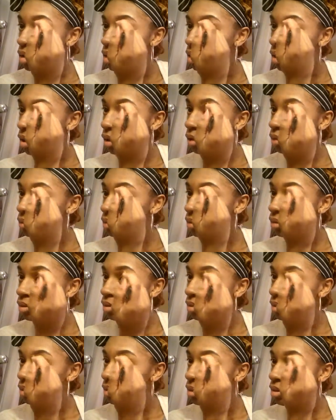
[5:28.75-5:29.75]
don't.
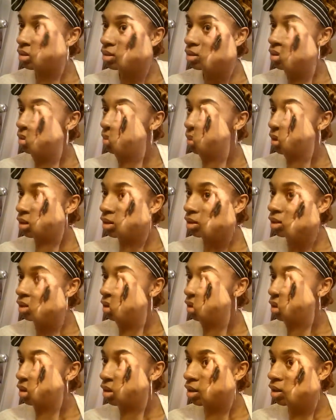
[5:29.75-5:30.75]
Just depends.
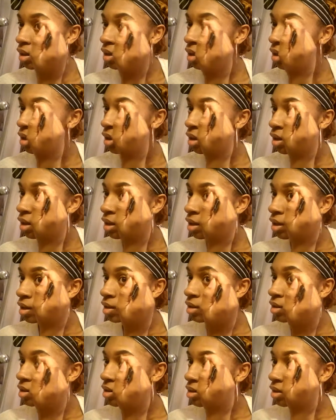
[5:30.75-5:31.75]

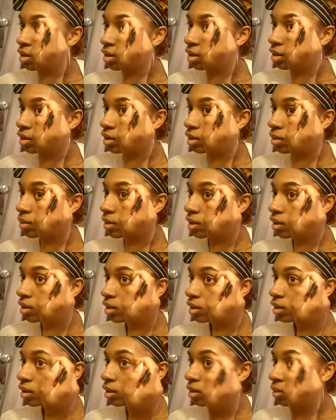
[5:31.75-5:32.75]
Just a little bit
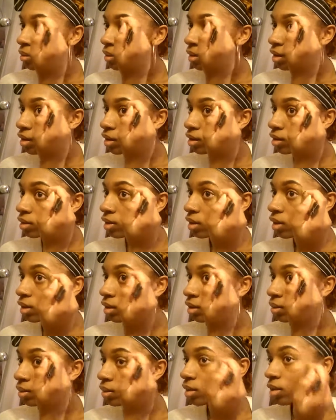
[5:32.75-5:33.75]
under the brows. Not a
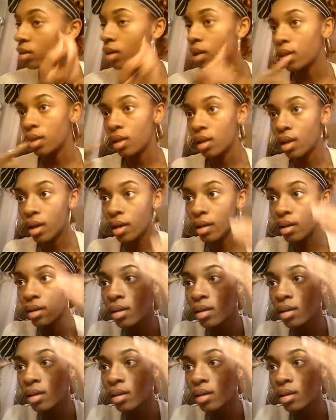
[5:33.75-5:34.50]
little bit. Look like a lot.